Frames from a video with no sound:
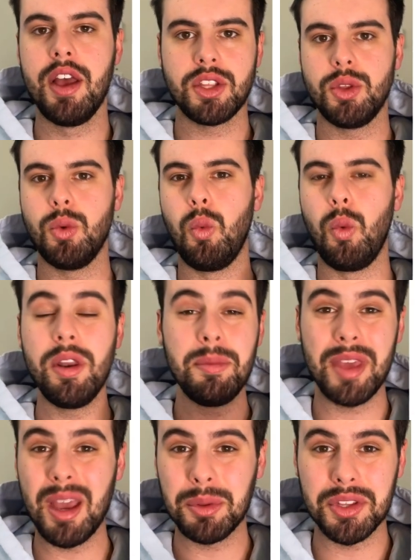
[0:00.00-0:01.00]
You wouldn't
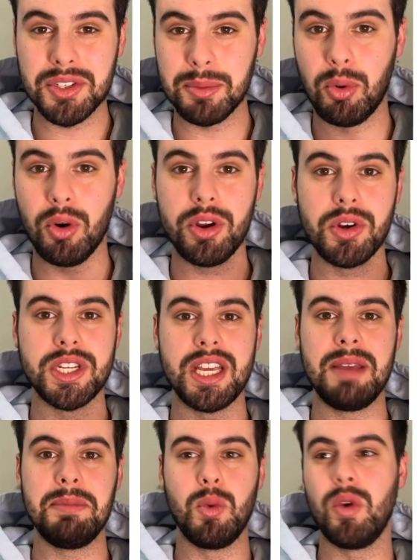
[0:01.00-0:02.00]
be able to support your
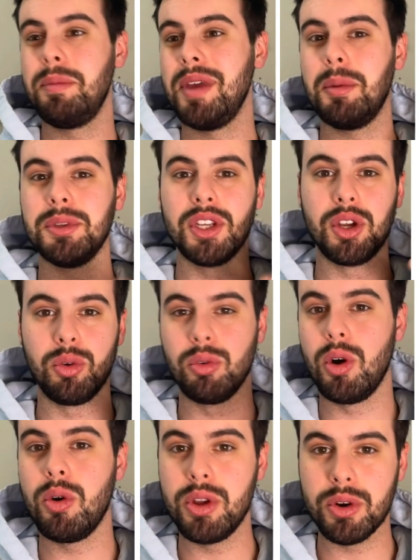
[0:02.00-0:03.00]
team. You wouldn't be able to
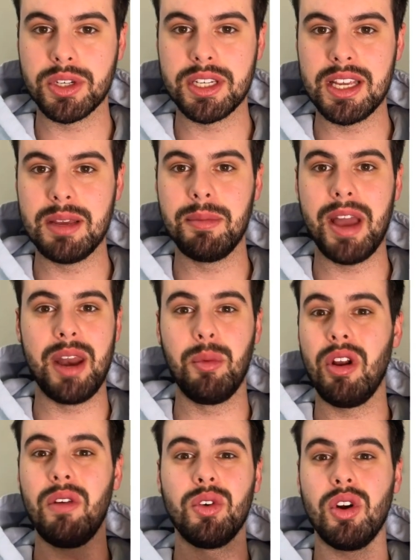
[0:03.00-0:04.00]
grow your team, and it would
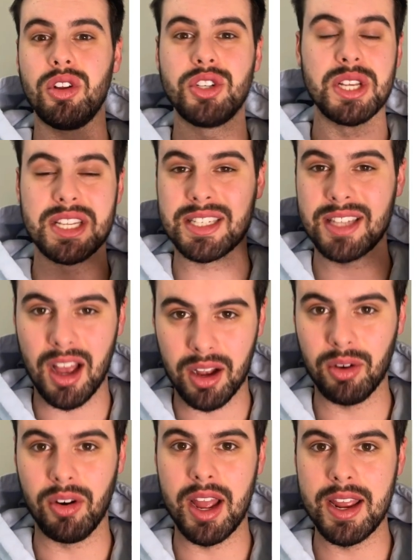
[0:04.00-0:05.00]
overall just suck,
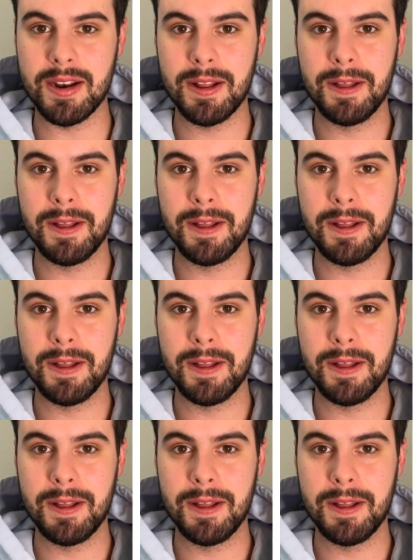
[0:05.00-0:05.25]
right?